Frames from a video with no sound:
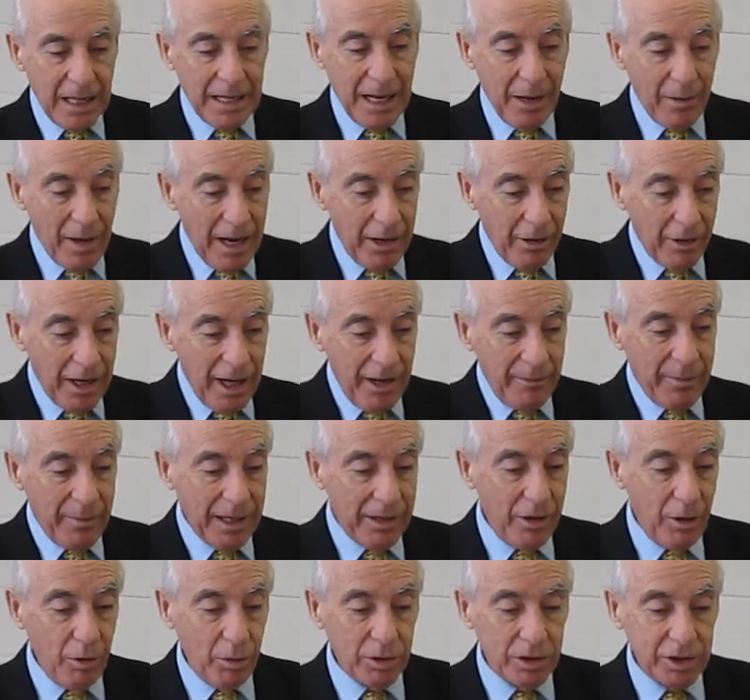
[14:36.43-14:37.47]
Now, I don't have my
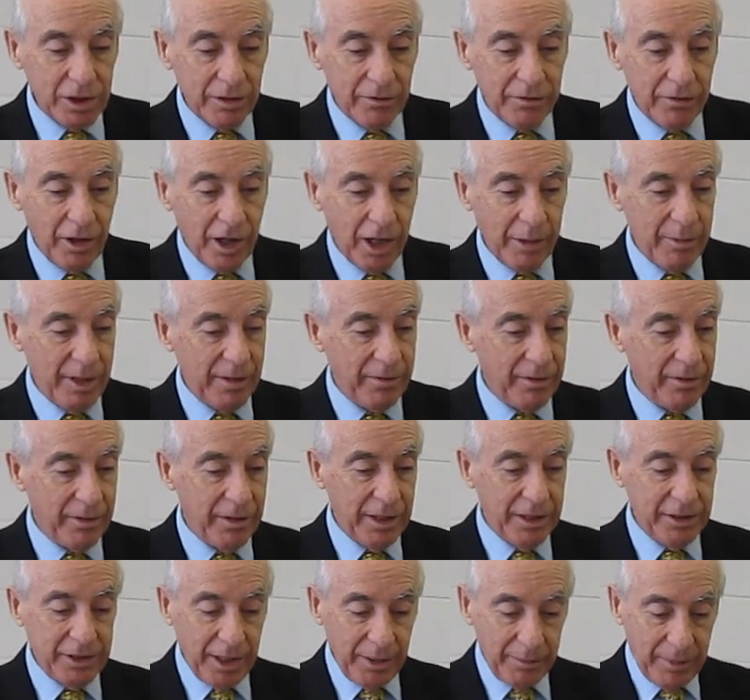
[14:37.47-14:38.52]
notes in front of me for
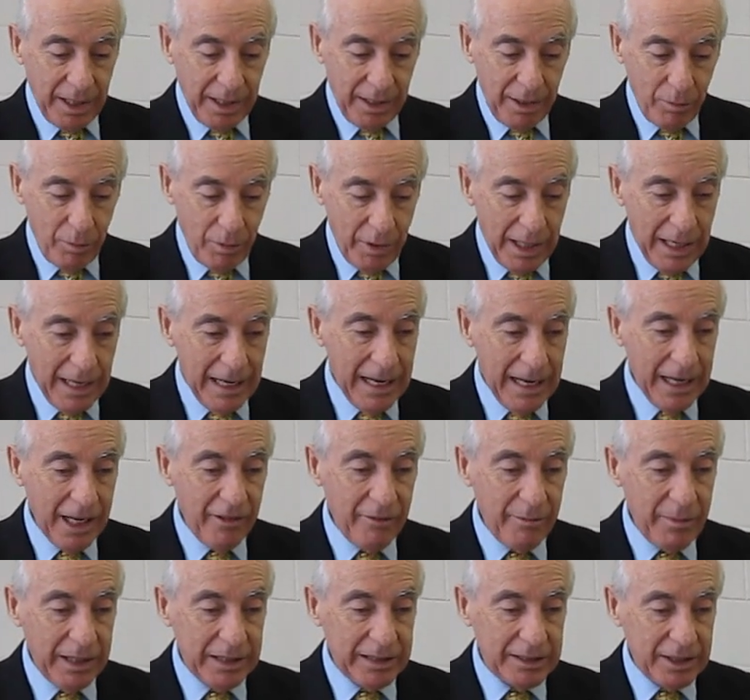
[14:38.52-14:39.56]
this. I'm getting way ahead
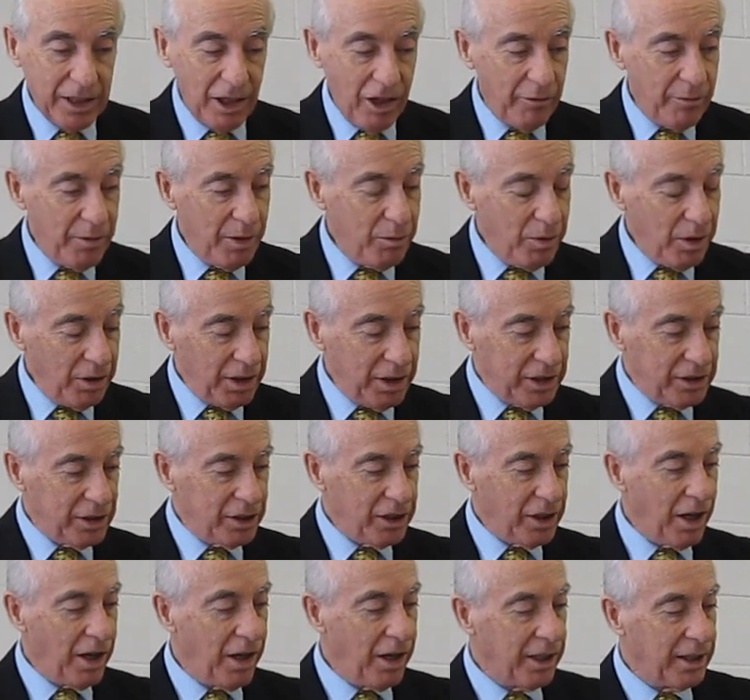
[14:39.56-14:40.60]
of myself, but we'll just
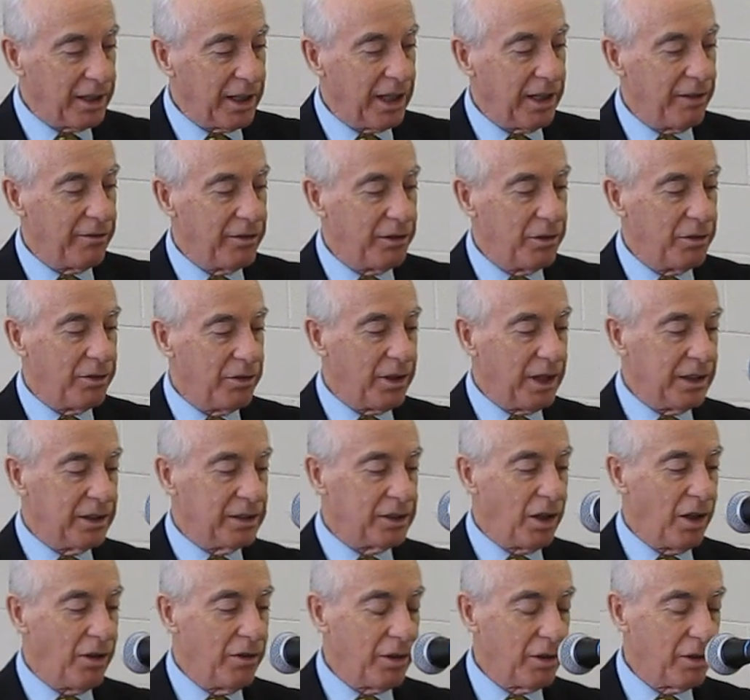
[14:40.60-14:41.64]
start and get a few
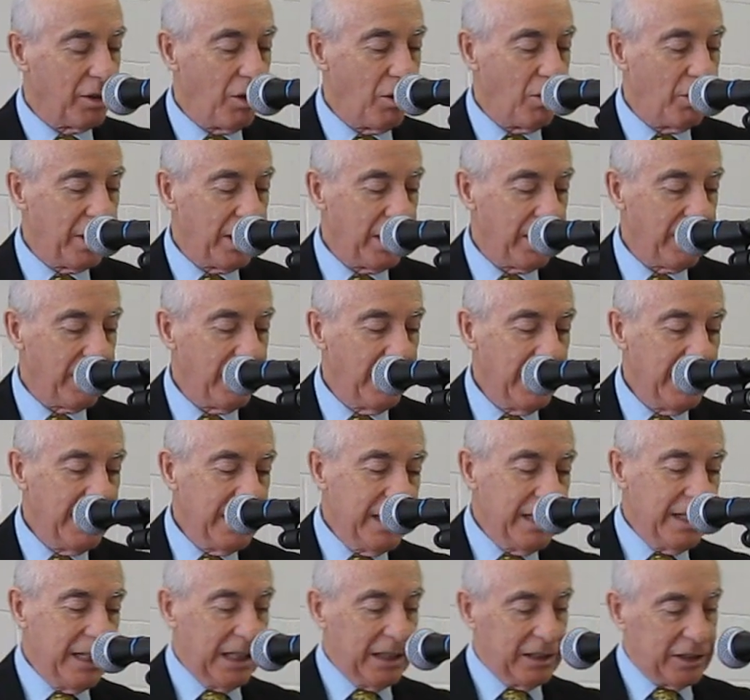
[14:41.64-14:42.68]
things on the go here.
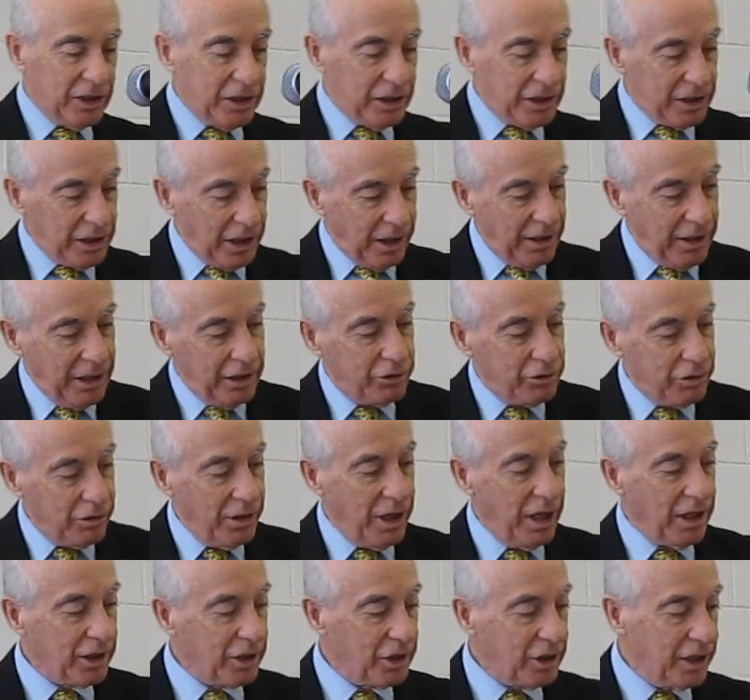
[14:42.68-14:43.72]
This is our
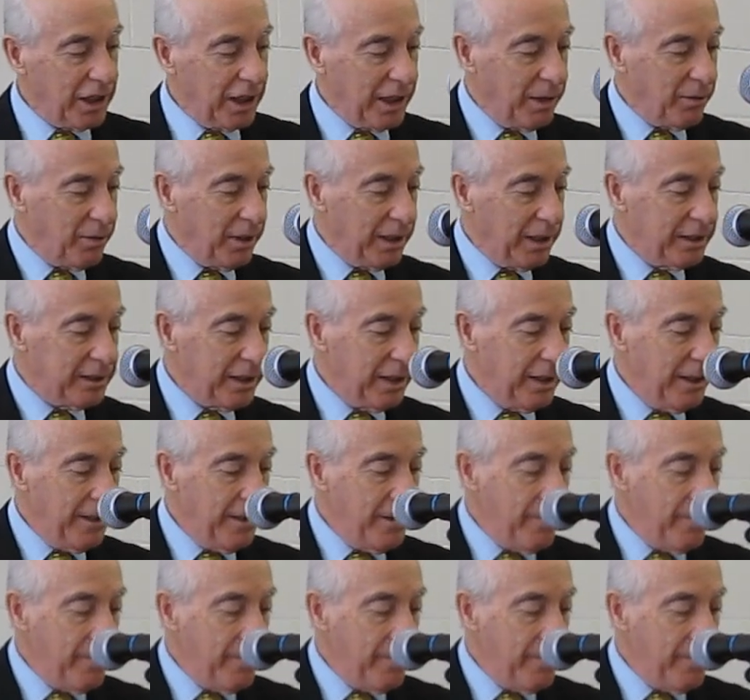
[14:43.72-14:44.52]
introduction, anyways.